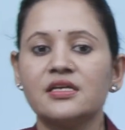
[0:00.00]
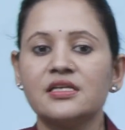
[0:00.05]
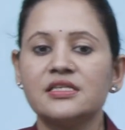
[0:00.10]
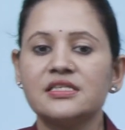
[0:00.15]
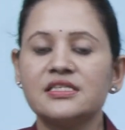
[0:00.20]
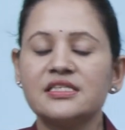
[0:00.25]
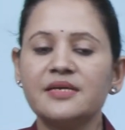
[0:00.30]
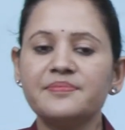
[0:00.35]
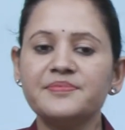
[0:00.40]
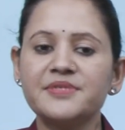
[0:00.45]

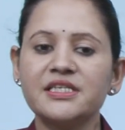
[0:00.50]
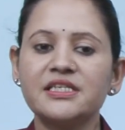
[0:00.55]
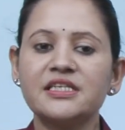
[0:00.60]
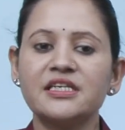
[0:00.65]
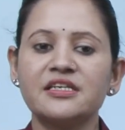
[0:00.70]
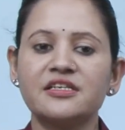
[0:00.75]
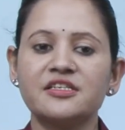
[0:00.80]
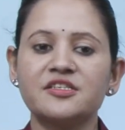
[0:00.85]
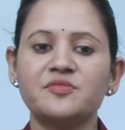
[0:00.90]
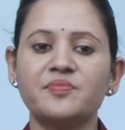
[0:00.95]
Subject
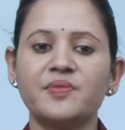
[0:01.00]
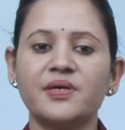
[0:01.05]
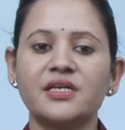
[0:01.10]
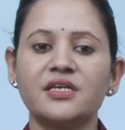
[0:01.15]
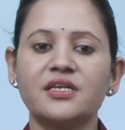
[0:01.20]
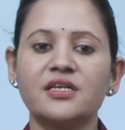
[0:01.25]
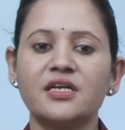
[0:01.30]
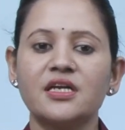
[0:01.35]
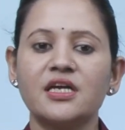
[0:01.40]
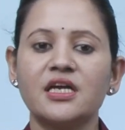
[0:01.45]

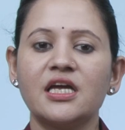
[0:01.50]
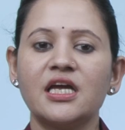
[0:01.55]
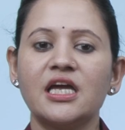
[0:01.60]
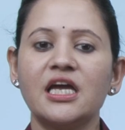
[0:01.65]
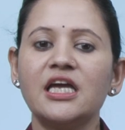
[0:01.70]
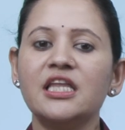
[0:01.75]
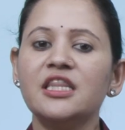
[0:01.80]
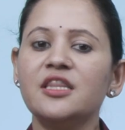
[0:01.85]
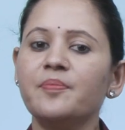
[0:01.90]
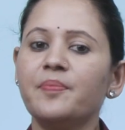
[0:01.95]
enrichment.
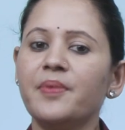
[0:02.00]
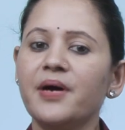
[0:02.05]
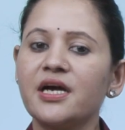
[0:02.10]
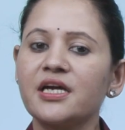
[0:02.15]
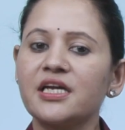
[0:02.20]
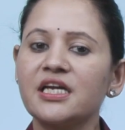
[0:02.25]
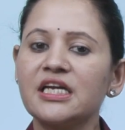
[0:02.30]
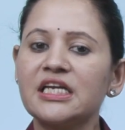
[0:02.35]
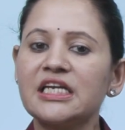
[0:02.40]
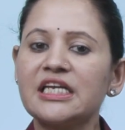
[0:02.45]
In the
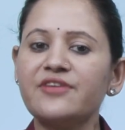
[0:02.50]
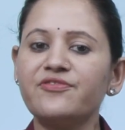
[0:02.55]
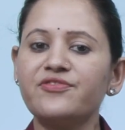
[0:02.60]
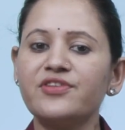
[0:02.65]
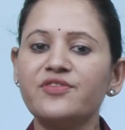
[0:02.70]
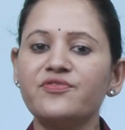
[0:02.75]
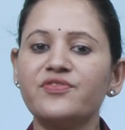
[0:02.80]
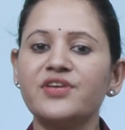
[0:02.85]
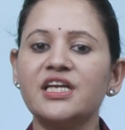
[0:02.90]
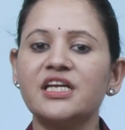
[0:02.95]
parking,
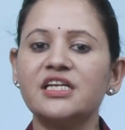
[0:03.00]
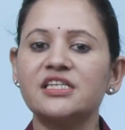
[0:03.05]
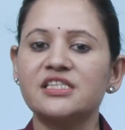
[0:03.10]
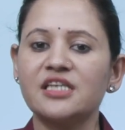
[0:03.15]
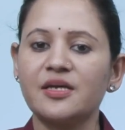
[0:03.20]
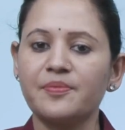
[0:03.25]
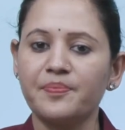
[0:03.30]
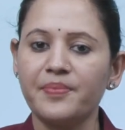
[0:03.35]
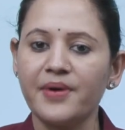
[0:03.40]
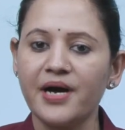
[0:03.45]
different vehicles
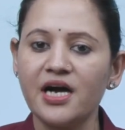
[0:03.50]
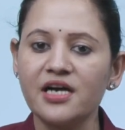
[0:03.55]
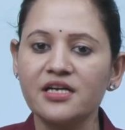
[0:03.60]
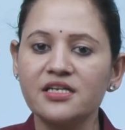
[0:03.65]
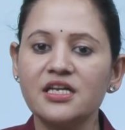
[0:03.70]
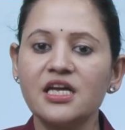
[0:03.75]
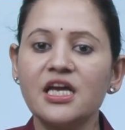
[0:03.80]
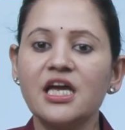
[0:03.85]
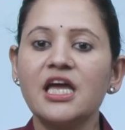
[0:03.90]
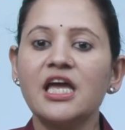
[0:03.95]
are
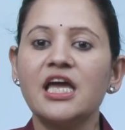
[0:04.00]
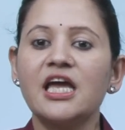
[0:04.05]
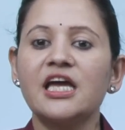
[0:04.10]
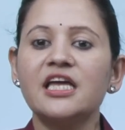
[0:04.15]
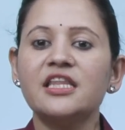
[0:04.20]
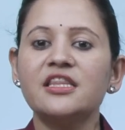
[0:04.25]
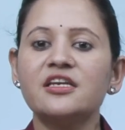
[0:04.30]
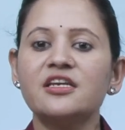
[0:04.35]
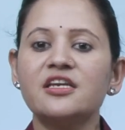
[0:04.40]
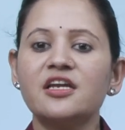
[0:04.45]
parked
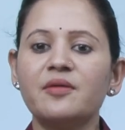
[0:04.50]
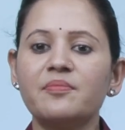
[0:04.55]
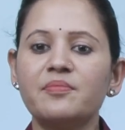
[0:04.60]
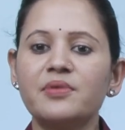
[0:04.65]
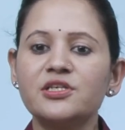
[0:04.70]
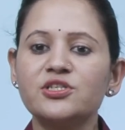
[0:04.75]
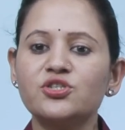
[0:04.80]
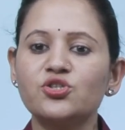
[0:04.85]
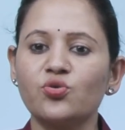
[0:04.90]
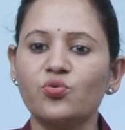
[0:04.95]
in the
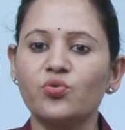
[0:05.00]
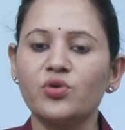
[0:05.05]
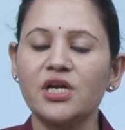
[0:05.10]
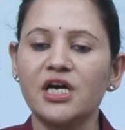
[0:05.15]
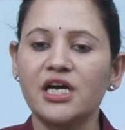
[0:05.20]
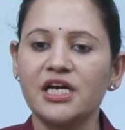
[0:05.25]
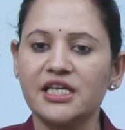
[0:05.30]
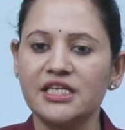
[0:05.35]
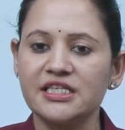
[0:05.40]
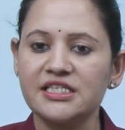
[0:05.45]
number shown
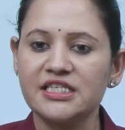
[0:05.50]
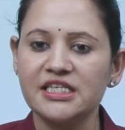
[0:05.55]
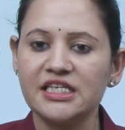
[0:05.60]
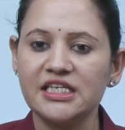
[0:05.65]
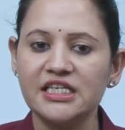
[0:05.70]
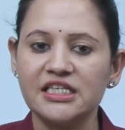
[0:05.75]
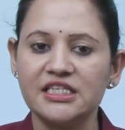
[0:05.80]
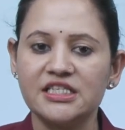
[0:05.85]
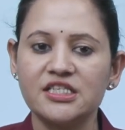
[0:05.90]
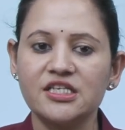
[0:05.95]
against
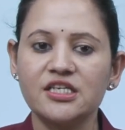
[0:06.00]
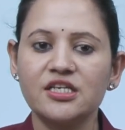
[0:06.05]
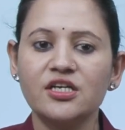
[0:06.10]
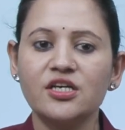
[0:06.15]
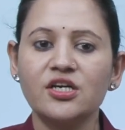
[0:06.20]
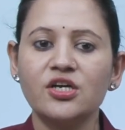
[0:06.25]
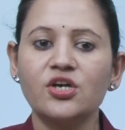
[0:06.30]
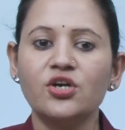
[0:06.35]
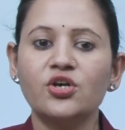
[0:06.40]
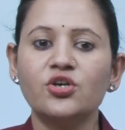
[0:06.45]
each.
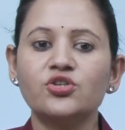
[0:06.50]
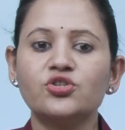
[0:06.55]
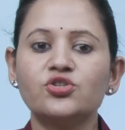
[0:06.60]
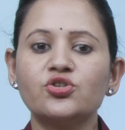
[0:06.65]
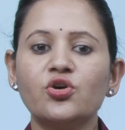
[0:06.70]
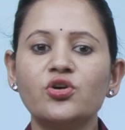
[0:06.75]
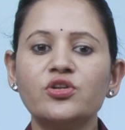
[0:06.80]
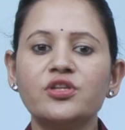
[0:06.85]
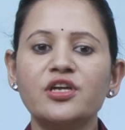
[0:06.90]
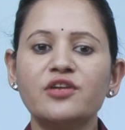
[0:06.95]

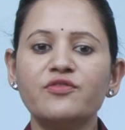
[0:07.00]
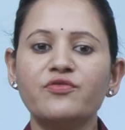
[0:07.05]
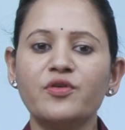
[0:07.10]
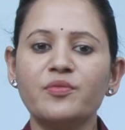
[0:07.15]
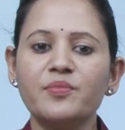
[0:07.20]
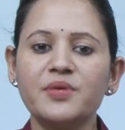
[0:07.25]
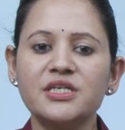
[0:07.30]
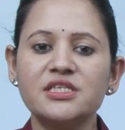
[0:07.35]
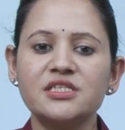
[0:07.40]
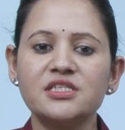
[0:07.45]
Show the
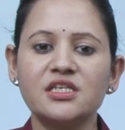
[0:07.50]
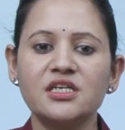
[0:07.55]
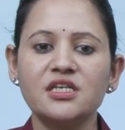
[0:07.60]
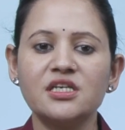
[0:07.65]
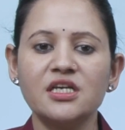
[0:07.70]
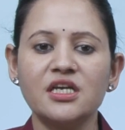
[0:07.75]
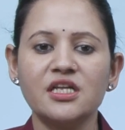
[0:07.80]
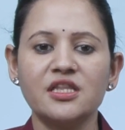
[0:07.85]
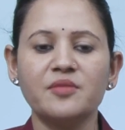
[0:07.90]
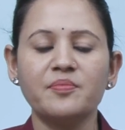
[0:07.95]

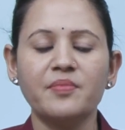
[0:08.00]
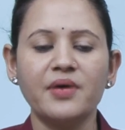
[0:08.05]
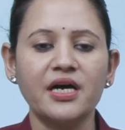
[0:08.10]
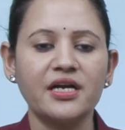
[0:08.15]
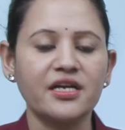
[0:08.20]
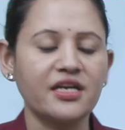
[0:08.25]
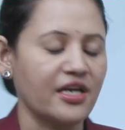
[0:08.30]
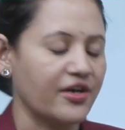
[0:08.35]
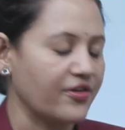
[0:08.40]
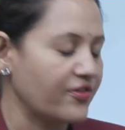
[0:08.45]
information in the
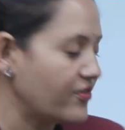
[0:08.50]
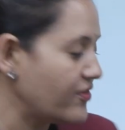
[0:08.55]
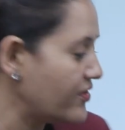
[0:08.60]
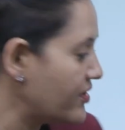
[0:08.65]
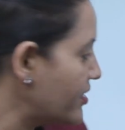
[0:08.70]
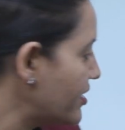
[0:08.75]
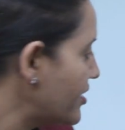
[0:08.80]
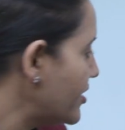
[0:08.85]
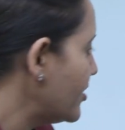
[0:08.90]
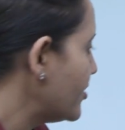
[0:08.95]
bar graph.
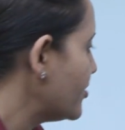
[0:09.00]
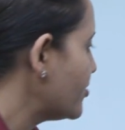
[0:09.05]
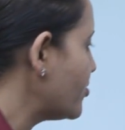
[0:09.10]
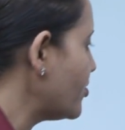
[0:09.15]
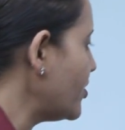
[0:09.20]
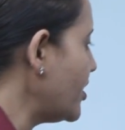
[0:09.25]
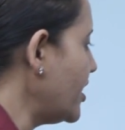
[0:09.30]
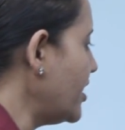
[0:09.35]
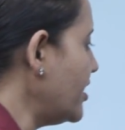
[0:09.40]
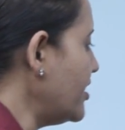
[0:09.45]
So
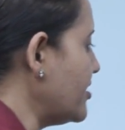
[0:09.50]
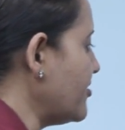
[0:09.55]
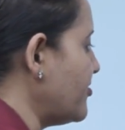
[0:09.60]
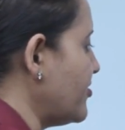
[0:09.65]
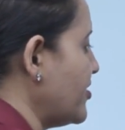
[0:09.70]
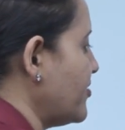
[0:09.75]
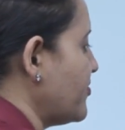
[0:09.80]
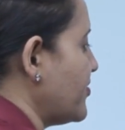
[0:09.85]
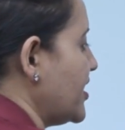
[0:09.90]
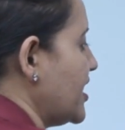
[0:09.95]
here
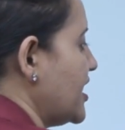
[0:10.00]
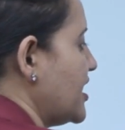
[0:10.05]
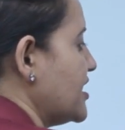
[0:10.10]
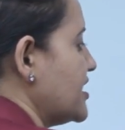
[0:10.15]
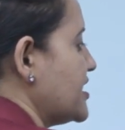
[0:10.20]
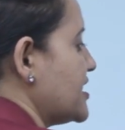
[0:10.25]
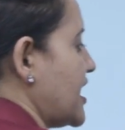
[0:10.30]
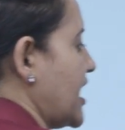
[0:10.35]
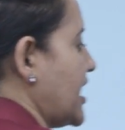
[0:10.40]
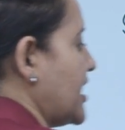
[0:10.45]
different
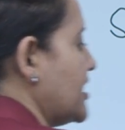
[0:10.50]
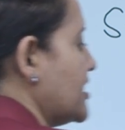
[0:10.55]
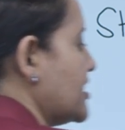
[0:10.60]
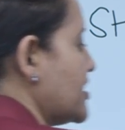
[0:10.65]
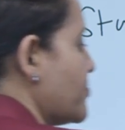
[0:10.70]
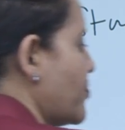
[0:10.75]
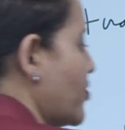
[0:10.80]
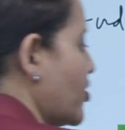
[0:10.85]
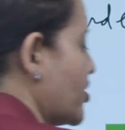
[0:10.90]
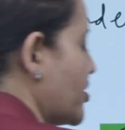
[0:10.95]
vehicles,
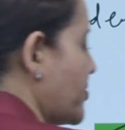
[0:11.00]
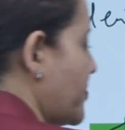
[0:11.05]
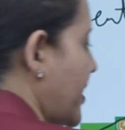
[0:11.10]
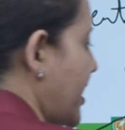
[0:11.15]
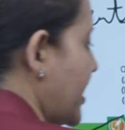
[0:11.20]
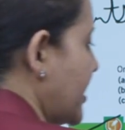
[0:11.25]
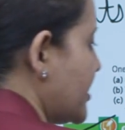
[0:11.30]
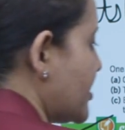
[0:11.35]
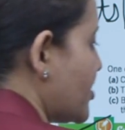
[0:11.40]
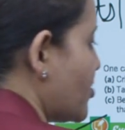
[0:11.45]
cycles,
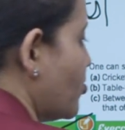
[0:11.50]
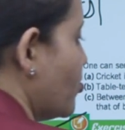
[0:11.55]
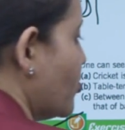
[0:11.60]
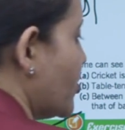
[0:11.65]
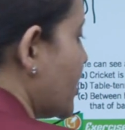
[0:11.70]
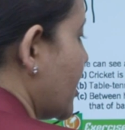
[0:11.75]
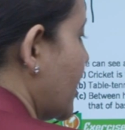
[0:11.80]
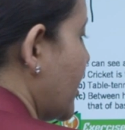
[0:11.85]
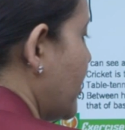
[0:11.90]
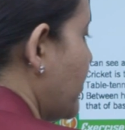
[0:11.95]
motorbikes,
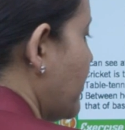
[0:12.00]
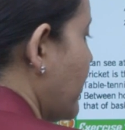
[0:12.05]
scooter,